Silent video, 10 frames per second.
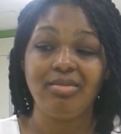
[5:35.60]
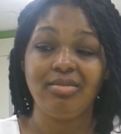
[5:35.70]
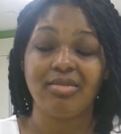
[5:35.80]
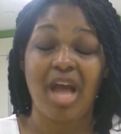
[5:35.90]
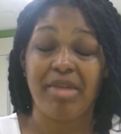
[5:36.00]

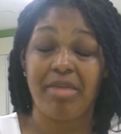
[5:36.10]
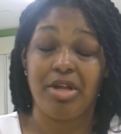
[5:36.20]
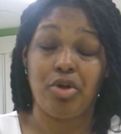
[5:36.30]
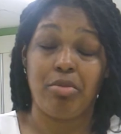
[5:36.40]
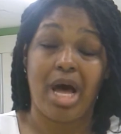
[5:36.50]
I may be a
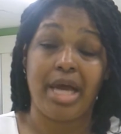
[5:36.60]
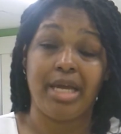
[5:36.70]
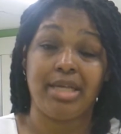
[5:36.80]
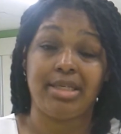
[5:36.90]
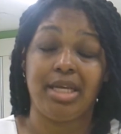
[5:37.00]
little
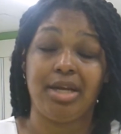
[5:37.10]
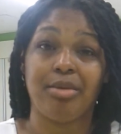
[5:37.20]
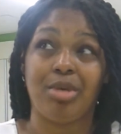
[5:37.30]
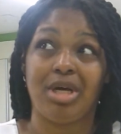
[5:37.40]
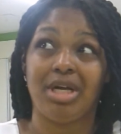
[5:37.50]
biased here,
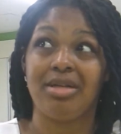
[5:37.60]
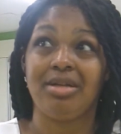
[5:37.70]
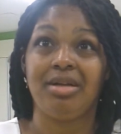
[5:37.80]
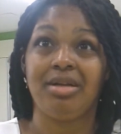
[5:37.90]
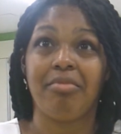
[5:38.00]
but
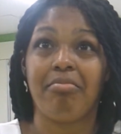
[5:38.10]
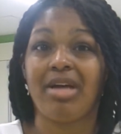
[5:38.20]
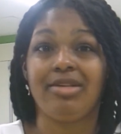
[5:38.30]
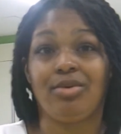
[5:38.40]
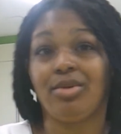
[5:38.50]
my
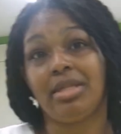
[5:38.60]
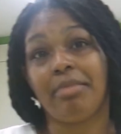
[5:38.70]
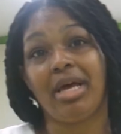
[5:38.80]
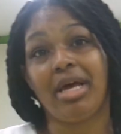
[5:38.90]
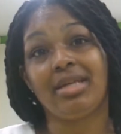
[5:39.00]
school is the
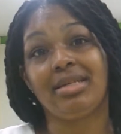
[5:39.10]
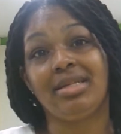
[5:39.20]
best.